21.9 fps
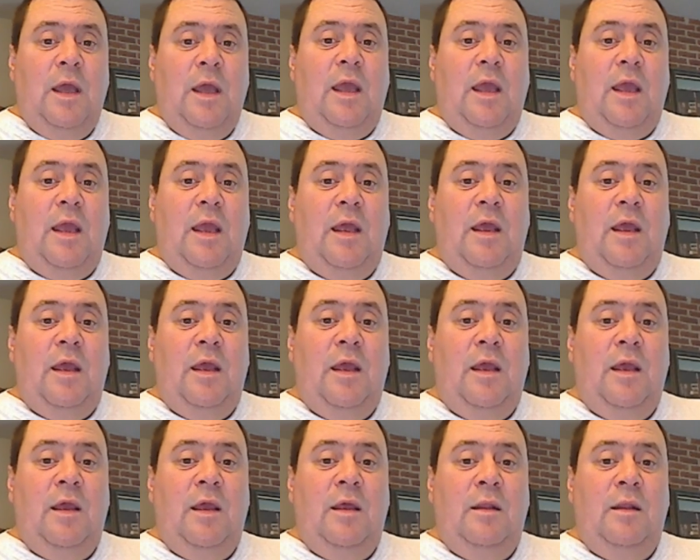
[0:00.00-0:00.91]

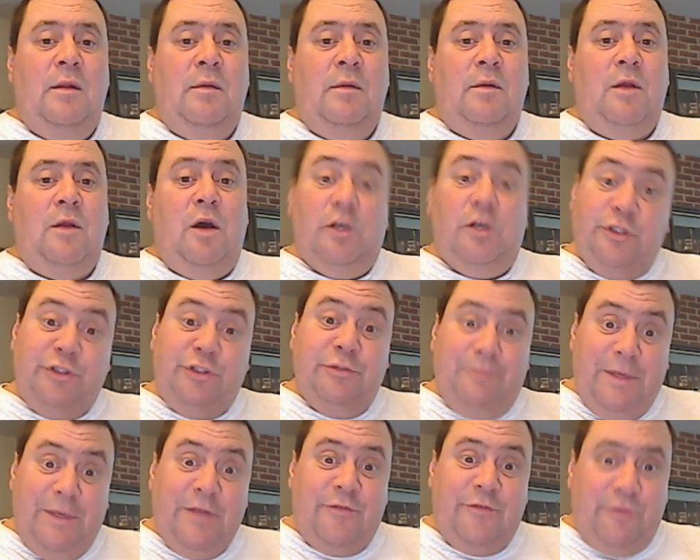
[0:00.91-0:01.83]
and cause
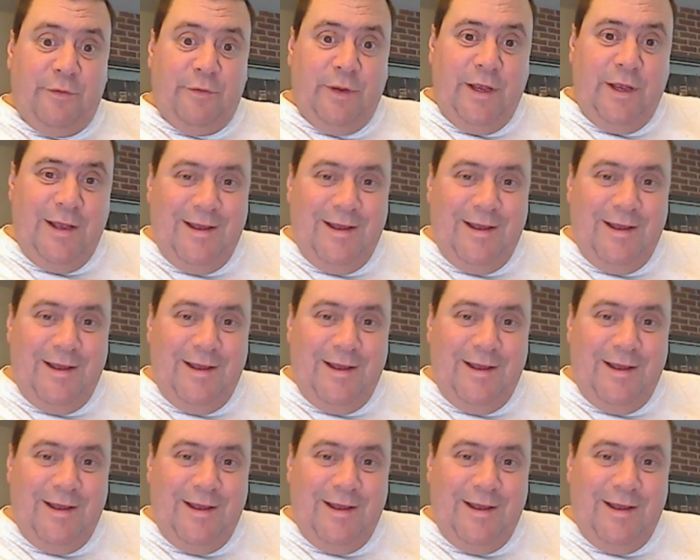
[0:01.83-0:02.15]
you misery